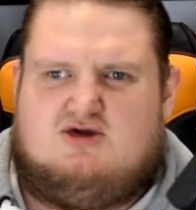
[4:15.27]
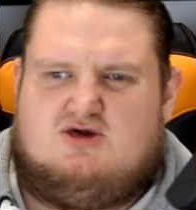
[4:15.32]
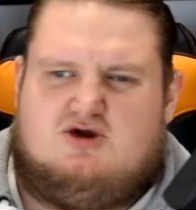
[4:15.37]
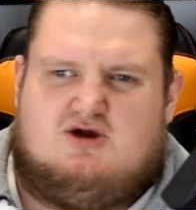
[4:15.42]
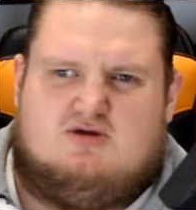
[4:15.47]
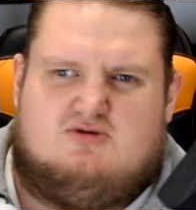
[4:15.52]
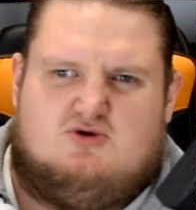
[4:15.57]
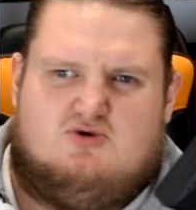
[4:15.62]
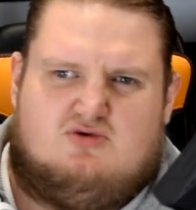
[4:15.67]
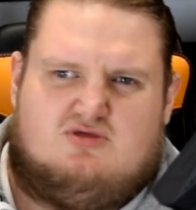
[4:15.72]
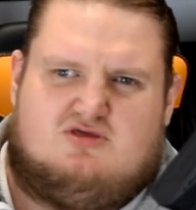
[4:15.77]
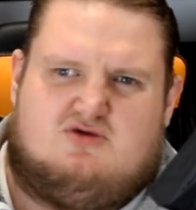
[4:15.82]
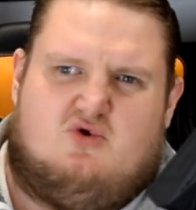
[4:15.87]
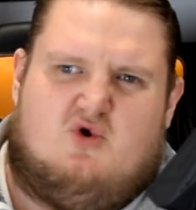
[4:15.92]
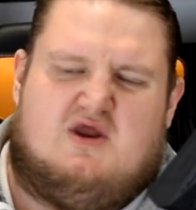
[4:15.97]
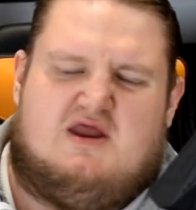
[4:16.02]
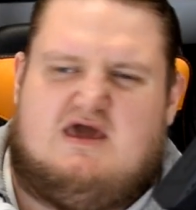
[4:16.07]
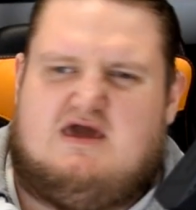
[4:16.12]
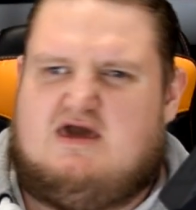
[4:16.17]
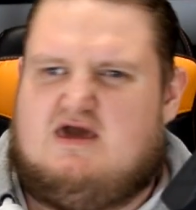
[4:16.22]
you can use
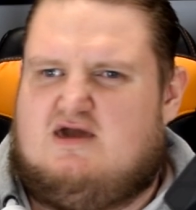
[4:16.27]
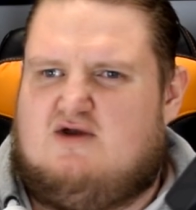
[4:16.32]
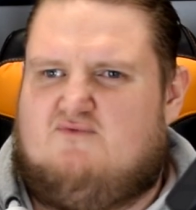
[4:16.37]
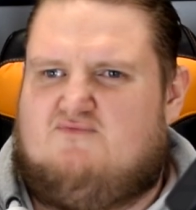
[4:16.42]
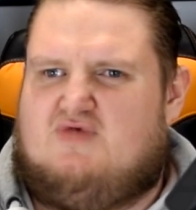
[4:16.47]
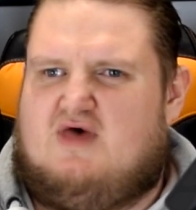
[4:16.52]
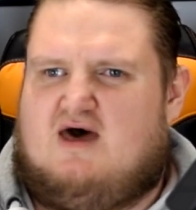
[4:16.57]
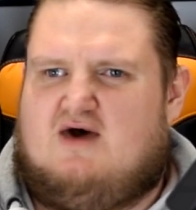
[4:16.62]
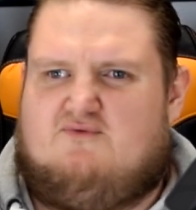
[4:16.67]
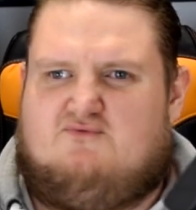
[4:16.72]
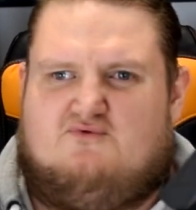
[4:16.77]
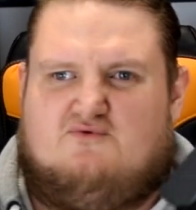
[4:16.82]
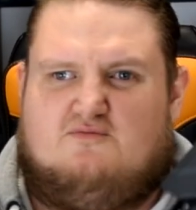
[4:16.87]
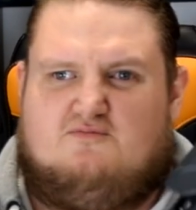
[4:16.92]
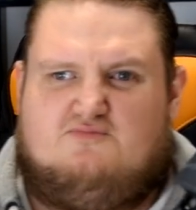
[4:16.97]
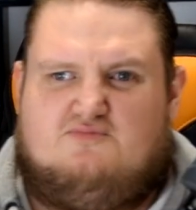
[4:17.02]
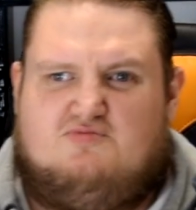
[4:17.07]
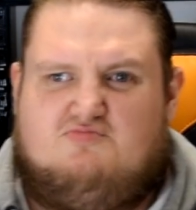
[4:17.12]
20 gig of that for,